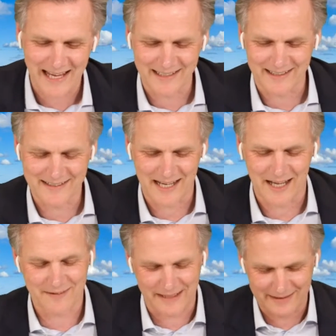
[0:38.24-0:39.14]
And
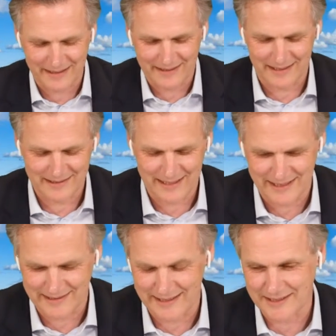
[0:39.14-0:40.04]

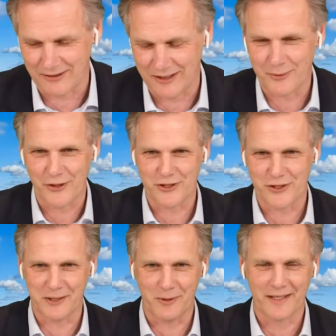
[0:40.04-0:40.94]
that's how I
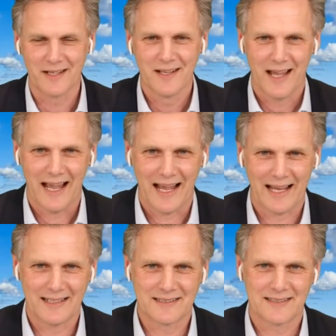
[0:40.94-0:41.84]
approach it anyway.
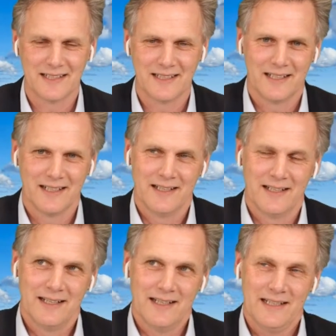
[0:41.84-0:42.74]
And
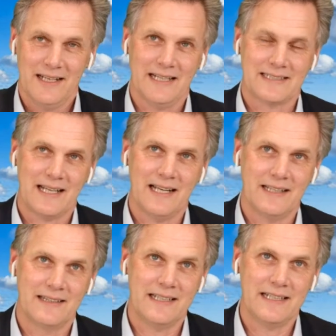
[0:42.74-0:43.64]
you know, it's